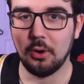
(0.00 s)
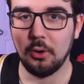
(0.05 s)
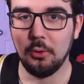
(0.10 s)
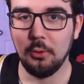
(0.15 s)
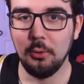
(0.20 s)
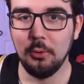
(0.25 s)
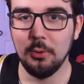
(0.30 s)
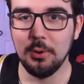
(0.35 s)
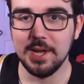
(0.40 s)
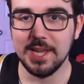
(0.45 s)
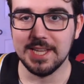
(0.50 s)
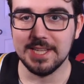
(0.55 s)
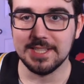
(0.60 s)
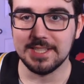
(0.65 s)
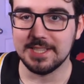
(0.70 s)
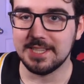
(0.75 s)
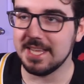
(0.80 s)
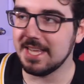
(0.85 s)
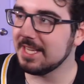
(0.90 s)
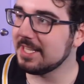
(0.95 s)
Who
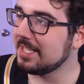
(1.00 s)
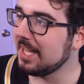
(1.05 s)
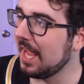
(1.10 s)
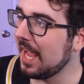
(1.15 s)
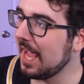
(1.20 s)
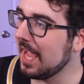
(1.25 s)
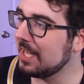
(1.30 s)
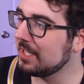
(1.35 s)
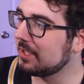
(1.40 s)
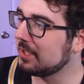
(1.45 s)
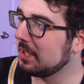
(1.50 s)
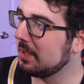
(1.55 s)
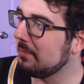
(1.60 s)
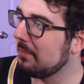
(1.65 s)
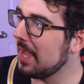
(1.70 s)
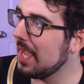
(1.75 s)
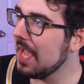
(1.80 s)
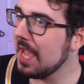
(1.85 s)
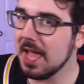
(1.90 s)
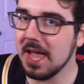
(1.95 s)
is this handsome
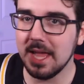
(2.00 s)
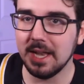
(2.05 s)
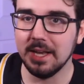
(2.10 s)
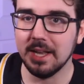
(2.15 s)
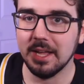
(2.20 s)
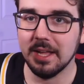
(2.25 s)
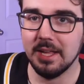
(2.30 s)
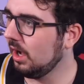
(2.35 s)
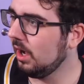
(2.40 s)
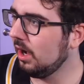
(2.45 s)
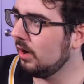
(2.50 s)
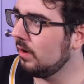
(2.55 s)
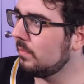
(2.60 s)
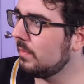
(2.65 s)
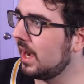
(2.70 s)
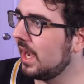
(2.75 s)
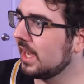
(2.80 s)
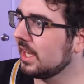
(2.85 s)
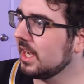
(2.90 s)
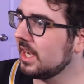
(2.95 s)
man? Oh
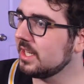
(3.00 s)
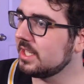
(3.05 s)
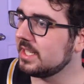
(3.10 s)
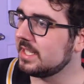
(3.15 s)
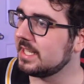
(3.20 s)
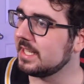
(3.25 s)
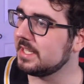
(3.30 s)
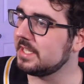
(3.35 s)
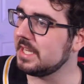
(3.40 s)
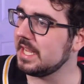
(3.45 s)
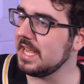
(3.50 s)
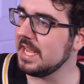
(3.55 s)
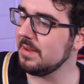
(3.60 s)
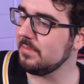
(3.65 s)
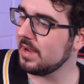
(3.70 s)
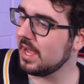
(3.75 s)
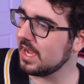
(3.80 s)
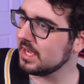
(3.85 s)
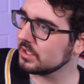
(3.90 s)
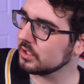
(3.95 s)
my gosh, it says
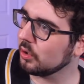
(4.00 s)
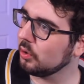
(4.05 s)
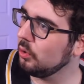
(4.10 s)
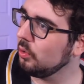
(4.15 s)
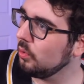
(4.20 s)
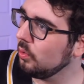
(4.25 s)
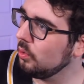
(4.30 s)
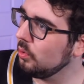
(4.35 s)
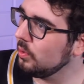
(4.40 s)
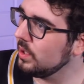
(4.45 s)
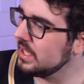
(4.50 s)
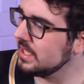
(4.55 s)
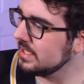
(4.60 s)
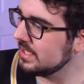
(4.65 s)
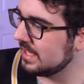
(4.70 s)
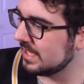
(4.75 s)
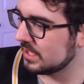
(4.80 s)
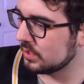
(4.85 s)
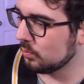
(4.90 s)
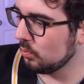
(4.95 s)
Team NASCAR. Who
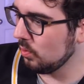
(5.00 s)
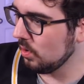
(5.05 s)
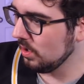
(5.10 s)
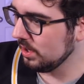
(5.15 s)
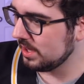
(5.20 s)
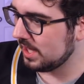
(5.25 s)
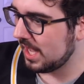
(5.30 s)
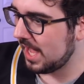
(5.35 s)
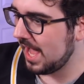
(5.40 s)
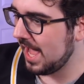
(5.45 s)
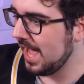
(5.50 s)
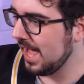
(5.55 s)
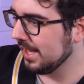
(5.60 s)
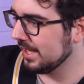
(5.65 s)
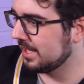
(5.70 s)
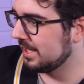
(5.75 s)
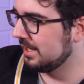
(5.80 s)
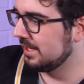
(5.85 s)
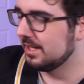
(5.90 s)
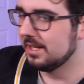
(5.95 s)
is this? What the
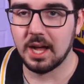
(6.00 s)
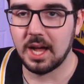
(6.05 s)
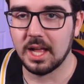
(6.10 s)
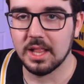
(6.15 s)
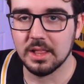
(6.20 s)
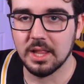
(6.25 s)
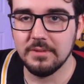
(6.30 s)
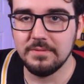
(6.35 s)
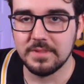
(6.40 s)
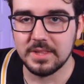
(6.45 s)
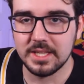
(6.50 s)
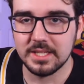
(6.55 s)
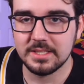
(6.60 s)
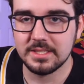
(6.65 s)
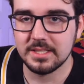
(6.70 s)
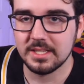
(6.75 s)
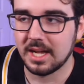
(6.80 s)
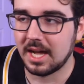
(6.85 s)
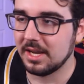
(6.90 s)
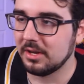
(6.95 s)
heck? I love
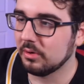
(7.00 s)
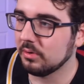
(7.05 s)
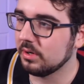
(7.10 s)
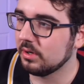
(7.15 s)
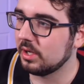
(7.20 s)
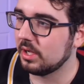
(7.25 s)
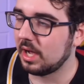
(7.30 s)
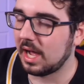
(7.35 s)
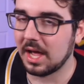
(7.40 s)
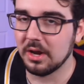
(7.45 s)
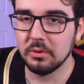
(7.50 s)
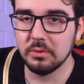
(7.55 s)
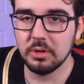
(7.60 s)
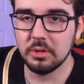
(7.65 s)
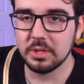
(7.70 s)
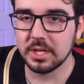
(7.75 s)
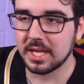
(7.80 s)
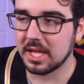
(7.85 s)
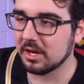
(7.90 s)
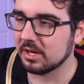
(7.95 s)
this. I don't
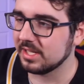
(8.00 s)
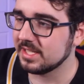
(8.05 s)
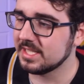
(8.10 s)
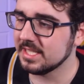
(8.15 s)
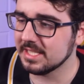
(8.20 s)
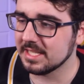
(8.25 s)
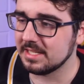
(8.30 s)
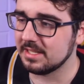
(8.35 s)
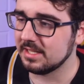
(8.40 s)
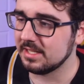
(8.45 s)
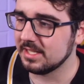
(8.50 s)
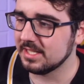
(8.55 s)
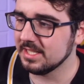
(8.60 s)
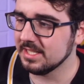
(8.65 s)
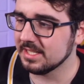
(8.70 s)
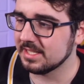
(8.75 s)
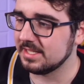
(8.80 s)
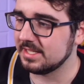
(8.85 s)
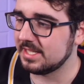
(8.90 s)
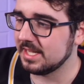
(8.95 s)
know the character. This
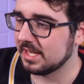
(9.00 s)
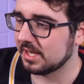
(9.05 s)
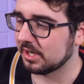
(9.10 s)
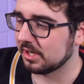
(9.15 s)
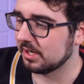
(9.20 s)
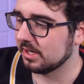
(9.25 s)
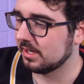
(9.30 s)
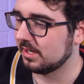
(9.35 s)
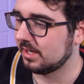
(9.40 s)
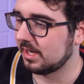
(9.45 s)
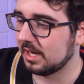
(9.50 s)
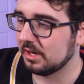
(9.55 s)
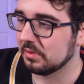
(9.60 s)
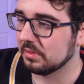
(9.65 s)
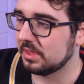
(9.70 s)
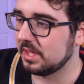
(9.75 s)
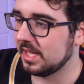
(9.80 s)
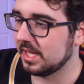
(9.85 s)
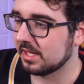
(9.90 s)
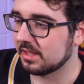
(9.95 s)
isn't Digger. I
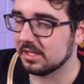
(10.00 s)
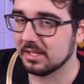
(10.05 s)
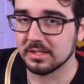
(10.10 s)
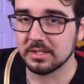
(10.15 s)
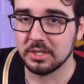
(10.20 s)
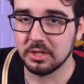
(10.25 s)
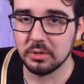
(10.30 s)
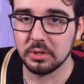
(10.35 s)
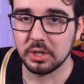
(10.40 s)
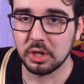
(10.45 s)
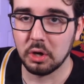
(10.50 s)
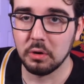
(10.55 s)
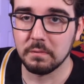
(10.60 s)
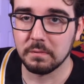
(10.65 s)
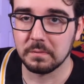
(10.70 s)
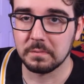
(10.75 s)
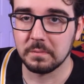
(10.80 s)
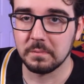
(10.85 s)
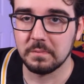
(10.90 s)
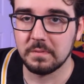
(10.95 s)
don't think the
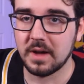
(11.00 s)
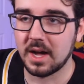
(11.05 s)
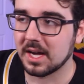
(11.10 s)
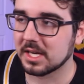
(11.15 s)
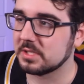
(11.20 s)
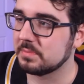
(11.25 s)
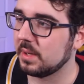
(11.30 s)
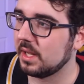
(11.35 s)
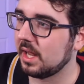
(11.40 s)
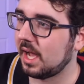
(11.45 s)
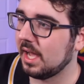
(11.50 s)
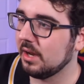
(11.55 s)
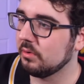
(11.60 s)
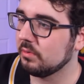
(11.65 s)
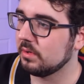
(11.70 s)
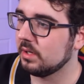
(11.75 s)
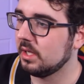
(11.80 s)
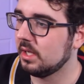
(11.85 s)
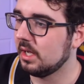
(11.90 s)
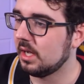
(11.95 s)
gopher from Fox. But
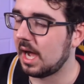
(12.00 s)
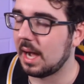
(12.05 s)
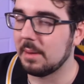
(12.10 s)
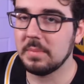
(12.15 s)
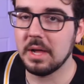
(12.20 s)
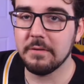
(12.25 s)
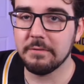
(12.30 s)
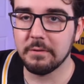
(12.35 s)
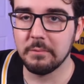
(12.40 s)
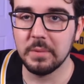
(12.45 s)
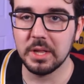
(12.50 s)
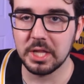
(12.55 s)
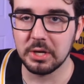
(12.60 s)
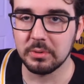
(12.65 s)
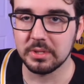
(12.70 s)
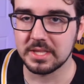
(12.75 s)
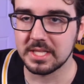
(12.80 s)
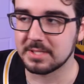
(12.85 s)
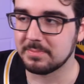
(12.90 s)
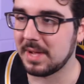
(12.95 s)
I'm not familiar
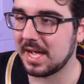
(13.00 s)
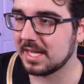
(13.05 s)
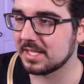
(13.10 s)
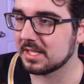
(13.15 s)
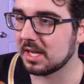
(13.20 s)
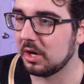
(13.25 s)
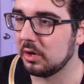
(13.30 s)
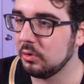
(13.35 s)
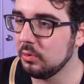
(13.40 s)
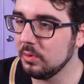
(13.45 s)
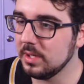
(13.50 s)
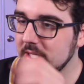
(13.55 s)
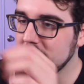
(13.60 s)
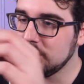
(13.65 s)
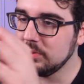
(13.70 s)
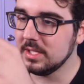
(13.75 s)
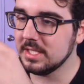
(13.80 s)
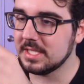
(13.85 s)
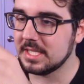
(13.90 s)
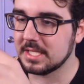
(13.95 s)
with this mascot.
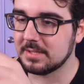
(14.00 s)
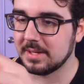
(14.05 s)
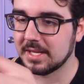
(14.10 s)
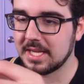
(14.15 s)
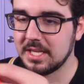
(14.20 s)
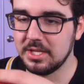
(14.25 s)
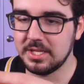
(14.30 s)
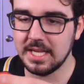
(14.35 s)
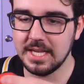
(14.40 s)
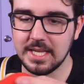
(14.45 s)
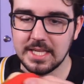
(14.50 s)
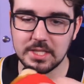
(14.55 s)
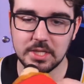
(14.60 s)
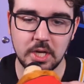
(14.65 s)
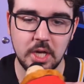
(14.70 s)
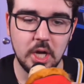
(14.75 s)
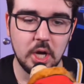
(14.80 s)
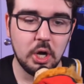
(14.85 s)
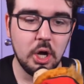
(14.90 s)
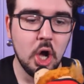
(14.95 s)
Who is this man? Can you take his?
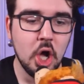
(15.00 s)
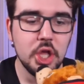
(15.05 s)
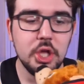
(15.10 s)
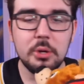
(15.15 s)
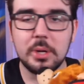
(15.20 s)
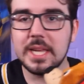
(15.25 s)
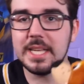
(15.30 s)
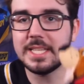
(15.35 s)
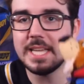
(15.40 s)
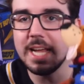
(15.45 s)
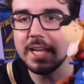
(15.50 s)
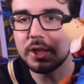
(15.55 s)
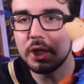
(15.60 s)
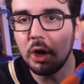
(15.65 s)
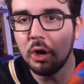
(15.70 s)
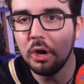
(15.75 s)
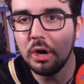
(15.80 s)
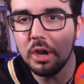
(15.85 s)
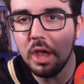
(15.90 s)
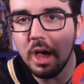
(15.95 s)
You can take
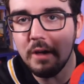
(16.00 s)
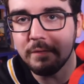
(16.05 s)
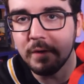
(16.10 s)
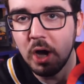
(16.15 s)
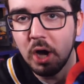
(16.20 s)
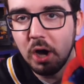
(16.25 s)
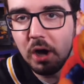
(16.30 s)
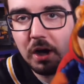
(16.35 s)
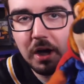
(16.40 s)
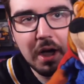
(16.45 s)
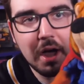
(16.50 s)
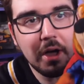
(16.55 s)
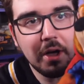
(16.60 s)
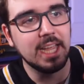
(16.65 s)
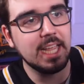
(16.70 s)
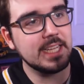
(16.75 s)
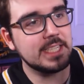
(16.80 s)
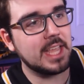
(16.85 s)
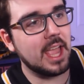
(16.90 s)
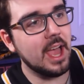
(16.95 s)
the hood off. Oh,
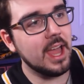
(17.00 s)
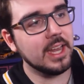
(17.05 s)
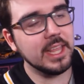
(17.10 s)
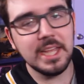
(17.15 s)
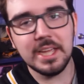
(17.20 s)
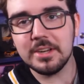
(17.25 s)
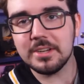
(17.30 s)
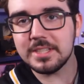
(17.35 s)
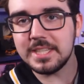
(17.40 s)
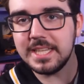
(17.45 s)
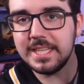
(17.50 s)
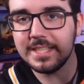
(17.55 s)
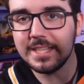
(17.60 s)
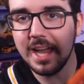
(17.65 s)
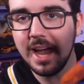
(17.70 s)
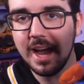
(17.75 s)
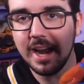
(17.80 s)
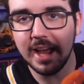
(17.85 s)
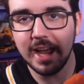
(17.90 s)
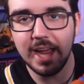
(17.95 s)
he's got ears. He's
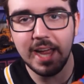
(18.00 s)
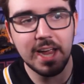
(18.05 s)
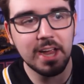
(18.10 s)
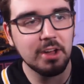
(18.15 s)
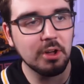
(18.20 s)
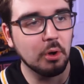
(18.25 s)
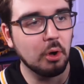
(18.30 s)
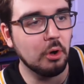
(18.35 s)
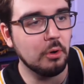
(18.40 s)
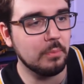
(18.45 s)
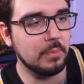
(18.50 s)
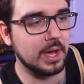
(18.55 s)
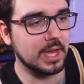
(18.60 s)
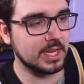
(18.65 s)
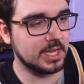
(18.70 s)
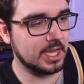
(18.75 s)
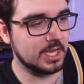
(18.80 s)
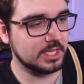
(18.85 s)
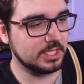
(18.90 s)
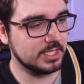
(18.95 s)
got hair. Oh my
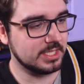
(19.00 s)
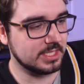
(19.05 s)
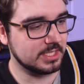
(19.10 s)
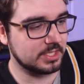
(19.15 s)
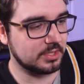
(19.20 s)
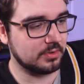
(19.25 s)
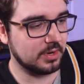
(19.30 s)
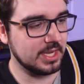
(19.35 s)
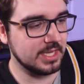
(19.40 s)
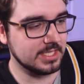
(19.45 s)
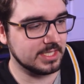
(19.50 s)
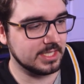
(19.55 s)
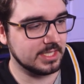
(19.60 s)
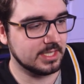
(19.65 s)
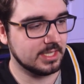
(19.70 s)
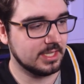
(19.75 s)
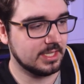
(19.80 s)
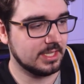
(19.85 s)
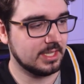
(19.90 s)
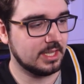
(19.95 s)
gosh, this is
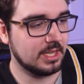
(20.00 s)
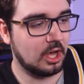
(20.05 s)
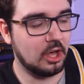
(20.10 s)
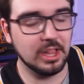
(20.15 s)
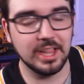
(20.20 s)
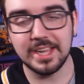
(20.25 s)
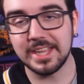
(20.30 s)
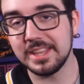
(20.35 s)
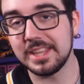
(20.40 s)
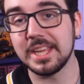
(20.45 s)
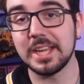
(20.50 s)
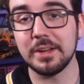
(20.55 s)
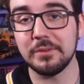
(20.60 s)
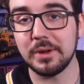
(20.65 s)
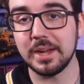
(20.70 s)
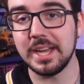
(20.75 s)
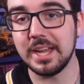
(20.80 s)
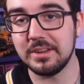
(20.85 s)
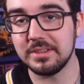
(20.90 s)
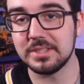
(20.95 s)
crazy. All I can think of
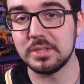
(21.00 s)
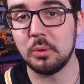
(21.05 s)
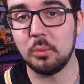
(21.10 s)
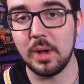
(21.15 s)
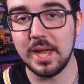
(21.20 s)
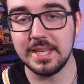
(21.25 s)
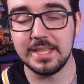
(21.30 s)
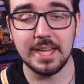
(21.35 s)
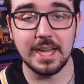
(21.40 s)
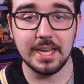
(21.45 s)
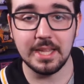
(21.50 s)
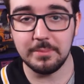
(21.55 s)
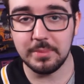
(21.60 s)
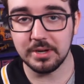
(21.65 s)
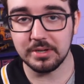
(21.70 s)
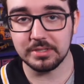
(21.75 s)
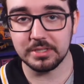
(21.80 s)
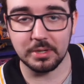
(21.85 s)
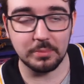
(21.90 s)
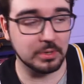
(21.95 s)
right now is the wet teddy
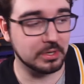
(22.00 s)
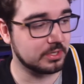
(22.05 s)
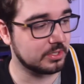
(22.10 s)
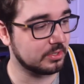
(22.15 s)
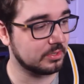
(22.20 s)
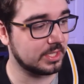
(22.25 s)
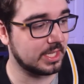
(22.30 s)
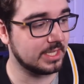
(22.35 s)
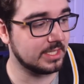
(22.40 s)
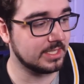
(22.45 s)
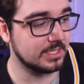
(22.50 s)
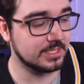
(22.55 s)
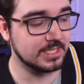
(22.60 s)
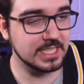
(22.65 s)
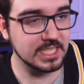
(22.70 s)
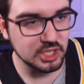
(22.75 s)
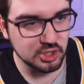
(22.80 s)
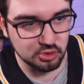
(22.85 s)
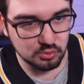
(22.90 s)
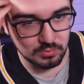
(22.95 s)
bears commercial that is
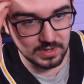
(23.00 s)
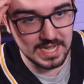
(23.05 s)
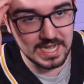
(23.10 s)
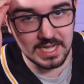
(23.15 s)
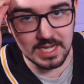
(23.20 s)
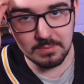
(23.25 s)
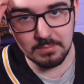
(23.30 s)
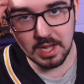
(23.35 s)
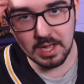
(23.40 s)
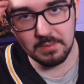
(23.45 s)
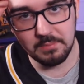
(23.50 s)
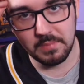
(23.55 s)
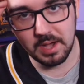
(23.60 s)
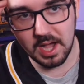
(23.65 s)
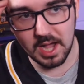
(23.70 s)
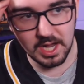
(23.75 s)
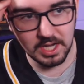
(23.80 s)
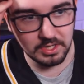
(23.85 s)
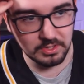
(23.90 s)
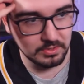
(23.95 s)
ingrained in my
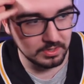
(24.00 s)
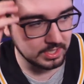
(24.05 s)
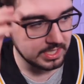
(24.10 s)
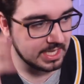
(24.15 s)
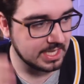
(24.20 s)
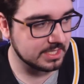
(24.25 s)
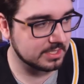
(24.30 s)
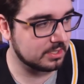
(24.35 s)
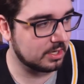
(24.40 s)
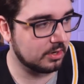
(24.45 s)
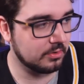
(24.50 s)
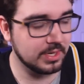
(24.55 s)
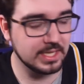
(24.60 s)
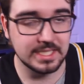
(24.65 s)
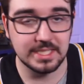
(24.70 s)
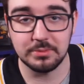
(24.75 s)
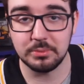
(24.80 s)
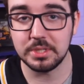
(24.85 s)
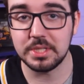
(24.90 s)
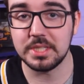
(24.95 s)
mind during NASCAR
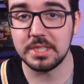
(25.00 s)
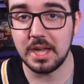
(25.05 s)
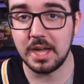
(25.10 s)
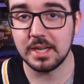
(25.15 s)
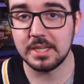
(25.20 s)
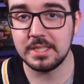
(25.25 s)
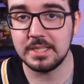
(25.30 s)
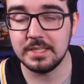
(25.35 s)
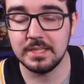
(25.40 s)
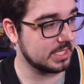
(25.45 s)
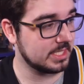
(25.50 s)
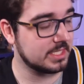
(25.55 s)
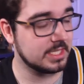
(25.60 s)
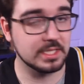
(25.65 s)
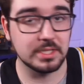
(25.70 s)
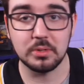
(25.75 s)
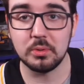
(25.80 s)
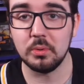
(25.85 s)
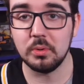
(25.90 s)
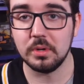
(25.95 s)
races, which sucks. This
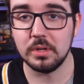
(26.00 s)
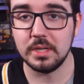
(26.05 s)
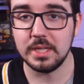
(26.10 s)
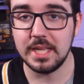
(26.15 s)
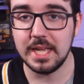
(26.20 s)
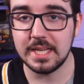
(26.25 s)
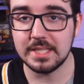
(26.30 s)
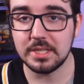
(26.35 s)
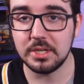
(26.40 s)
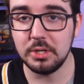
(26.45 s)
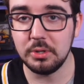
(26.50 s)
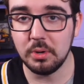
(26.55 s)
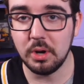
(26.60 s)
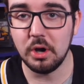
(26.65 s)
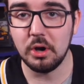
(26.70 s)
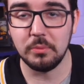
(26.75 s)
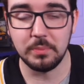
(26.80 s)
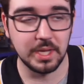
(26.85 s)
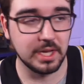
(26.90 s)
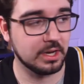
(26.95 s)
is cool. He has a new
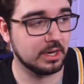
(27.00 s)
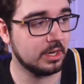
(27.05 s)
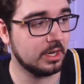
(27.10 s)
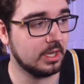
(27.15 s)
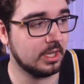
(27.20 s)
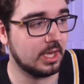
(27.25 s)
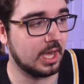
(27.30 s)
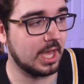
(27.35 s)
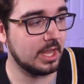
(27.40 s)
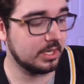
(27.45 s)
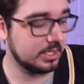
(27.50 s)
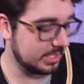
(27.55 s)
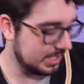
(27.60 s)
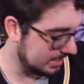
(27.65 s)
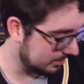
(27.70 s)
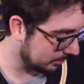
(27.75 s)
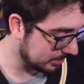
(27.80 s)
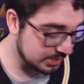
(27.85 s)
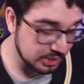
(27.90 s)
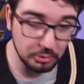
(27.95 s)
home here.
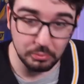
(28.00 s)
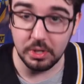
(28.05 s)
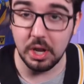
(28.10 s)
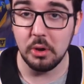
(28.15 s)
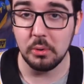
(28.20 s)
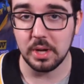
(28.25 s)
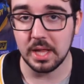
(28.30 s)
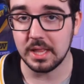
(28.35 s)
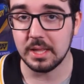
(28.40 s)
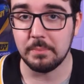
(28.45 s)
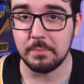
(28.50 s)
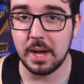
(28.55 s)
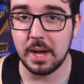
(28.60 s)
There was no note in the